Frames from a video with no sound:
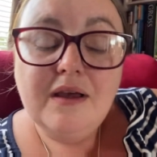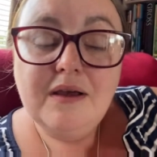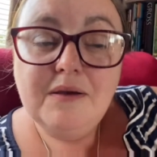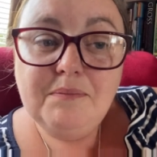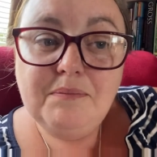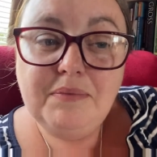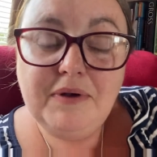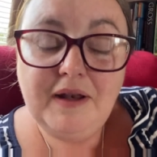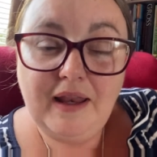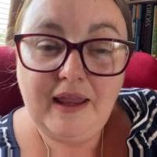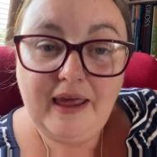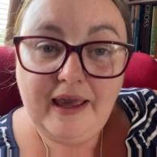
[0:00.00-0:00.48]

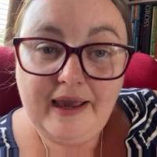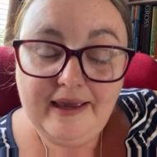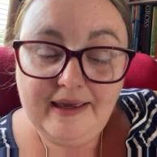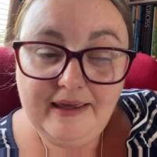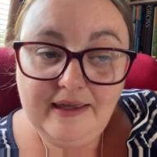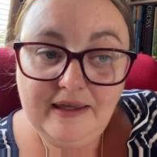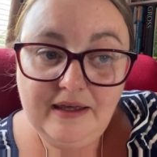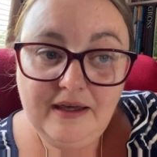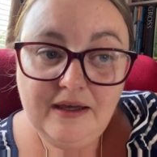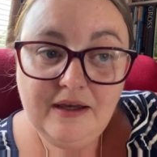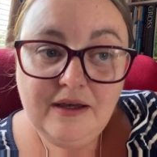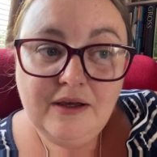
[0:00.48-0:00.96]

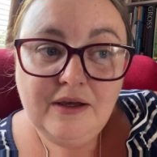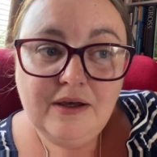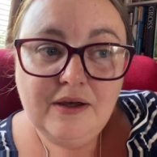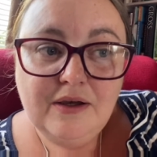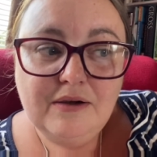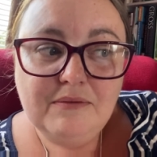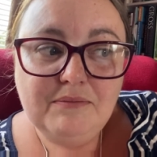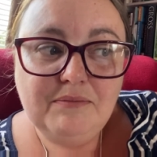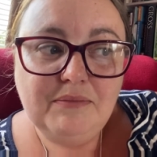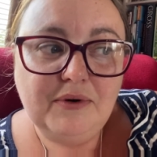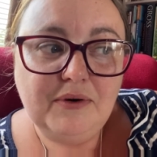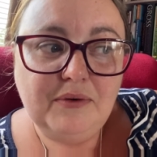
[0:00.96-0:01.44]
play,
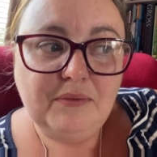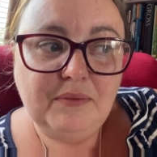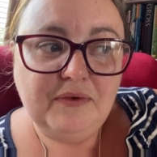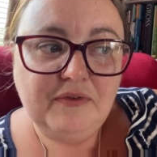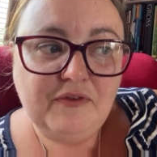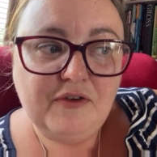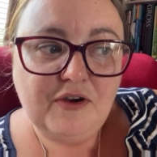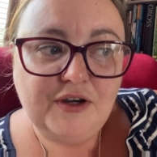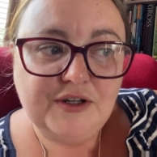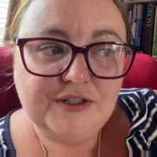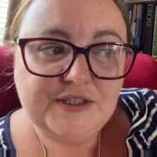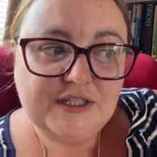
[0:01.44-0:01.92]
but
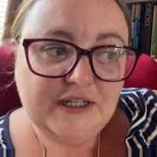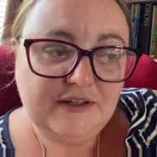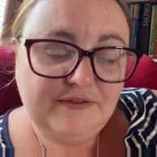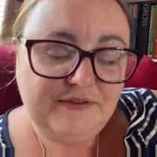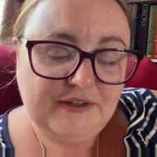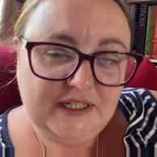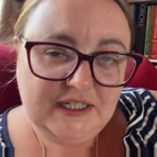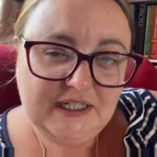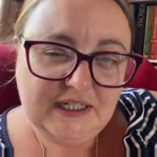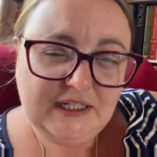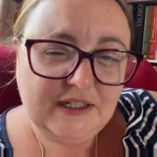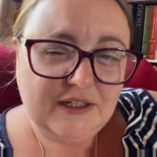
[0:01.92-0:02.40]
we've got a
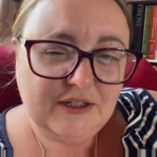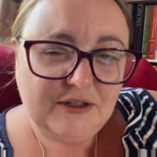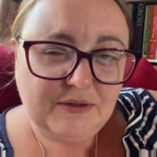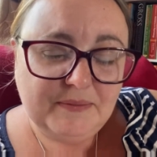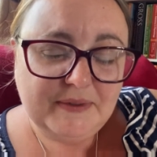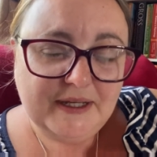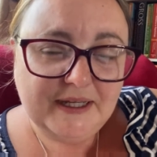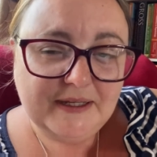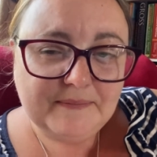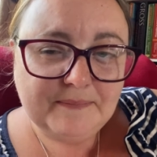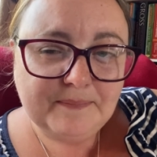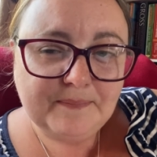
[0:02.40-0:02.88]
DVD
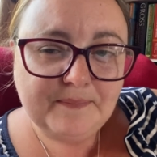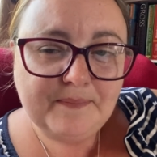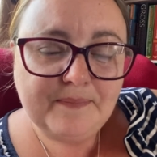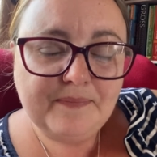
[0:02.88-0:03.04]
coming.